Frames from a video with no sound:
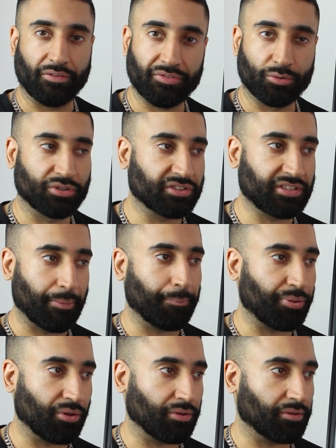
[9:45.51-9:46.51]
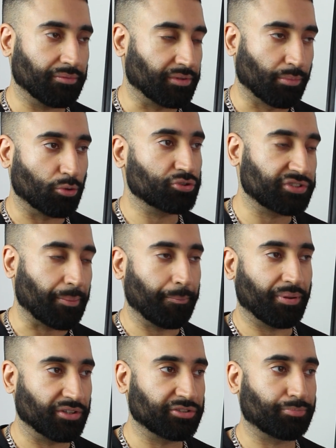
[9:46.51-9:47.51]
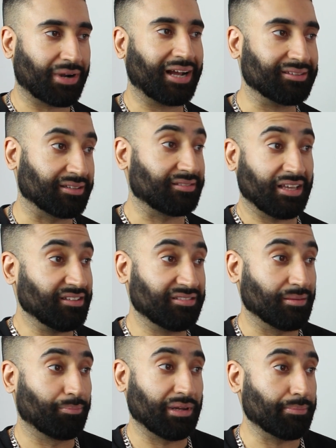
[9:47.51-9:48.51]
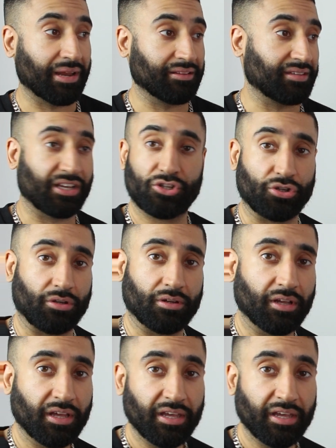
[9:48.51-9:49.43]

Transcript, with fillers: If there was a simple, the most simplest practice is simply meditation.